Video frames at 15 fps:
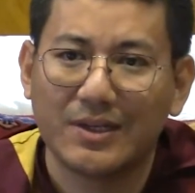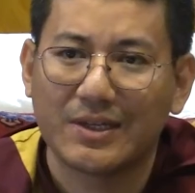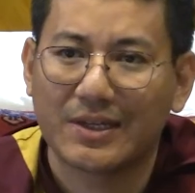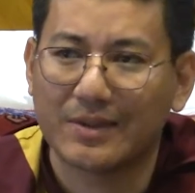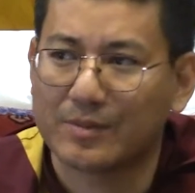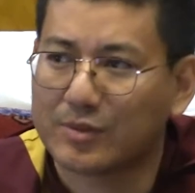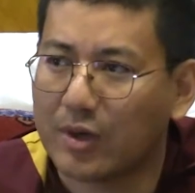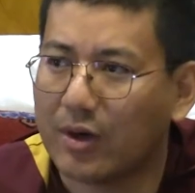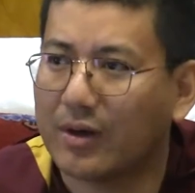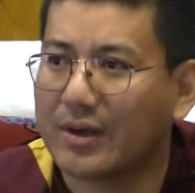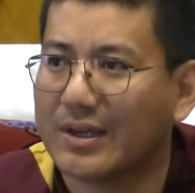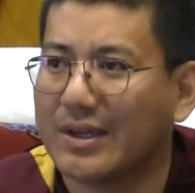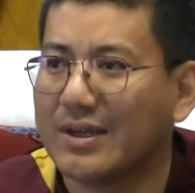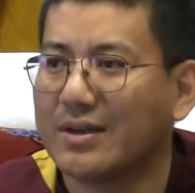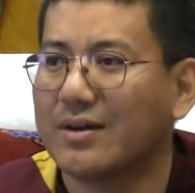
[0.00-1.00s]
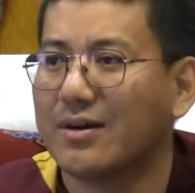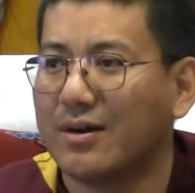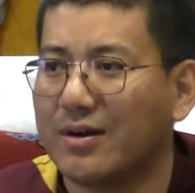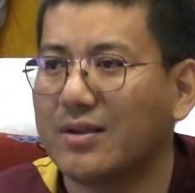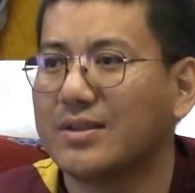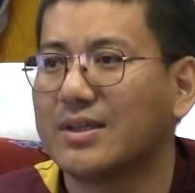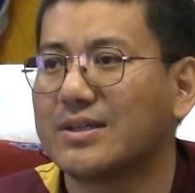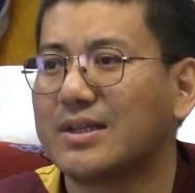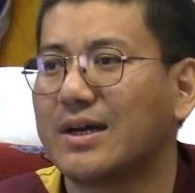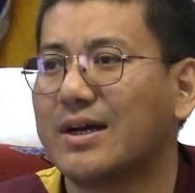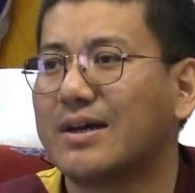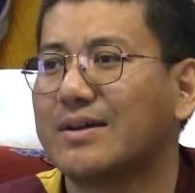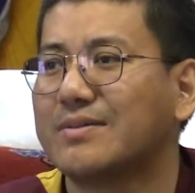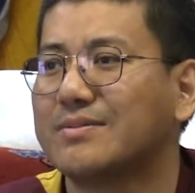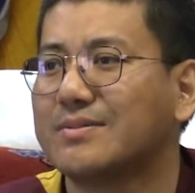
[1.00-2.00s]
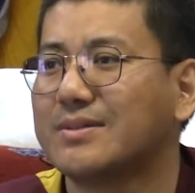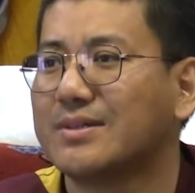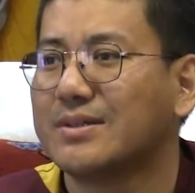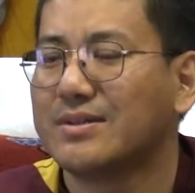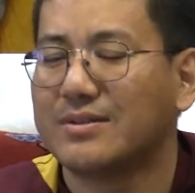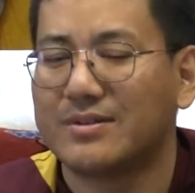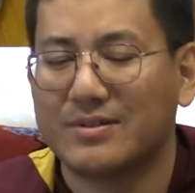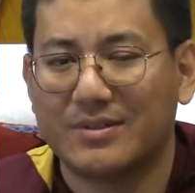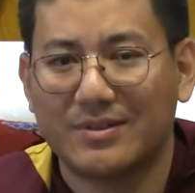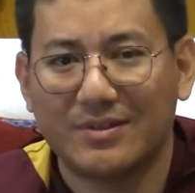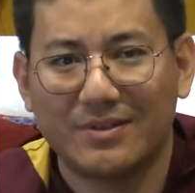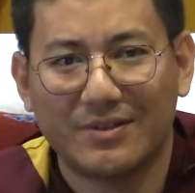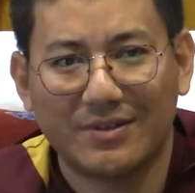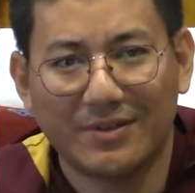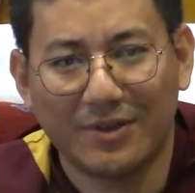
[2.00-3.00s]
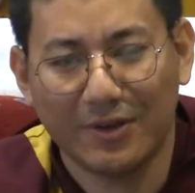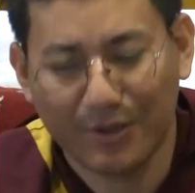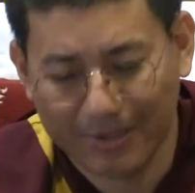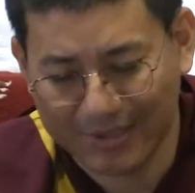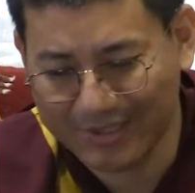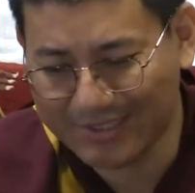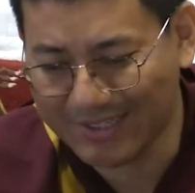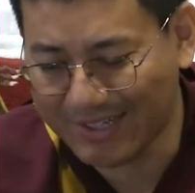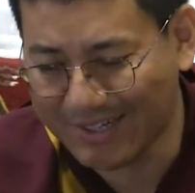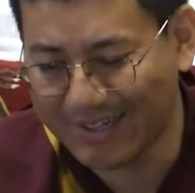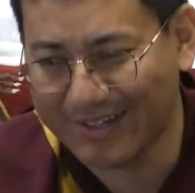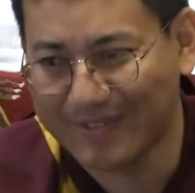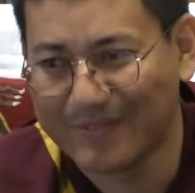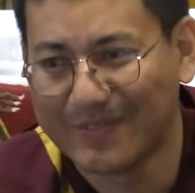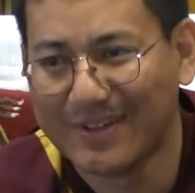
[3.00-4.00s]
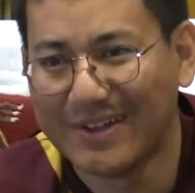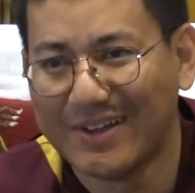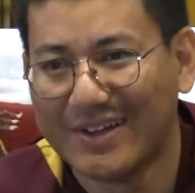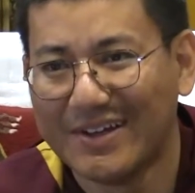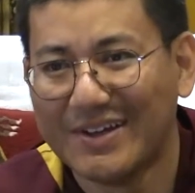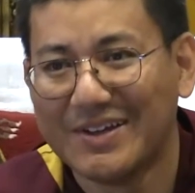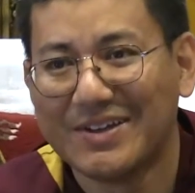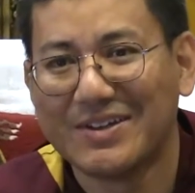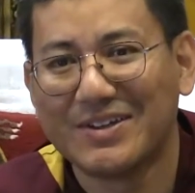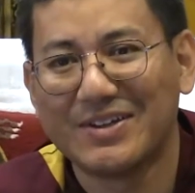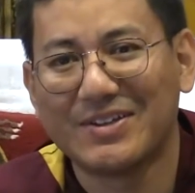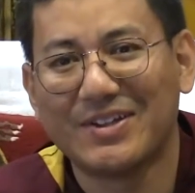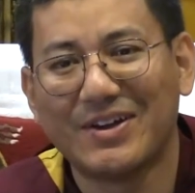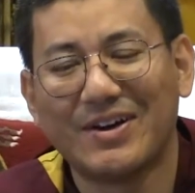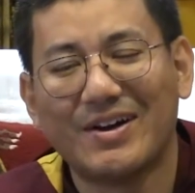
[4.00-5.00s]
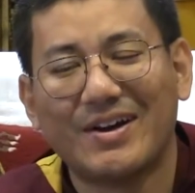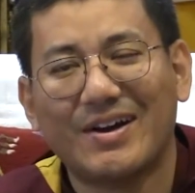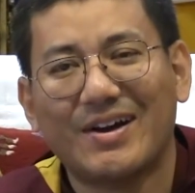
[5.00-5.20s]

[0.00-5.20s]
keep talking all the time, all the time, you know.